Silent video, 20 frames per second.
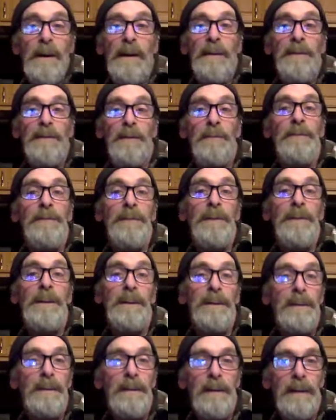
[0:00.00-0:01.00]
know how to trim
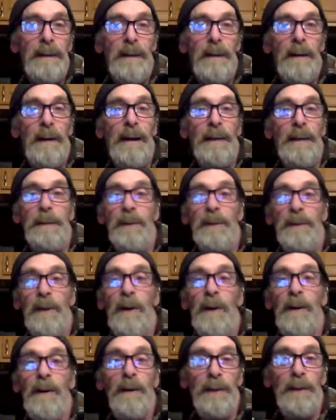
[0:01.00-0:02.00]
feet. I had to be
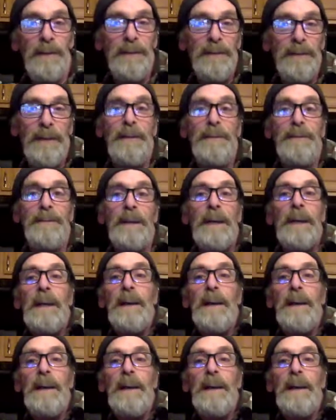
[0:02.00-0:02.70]
taught all these things.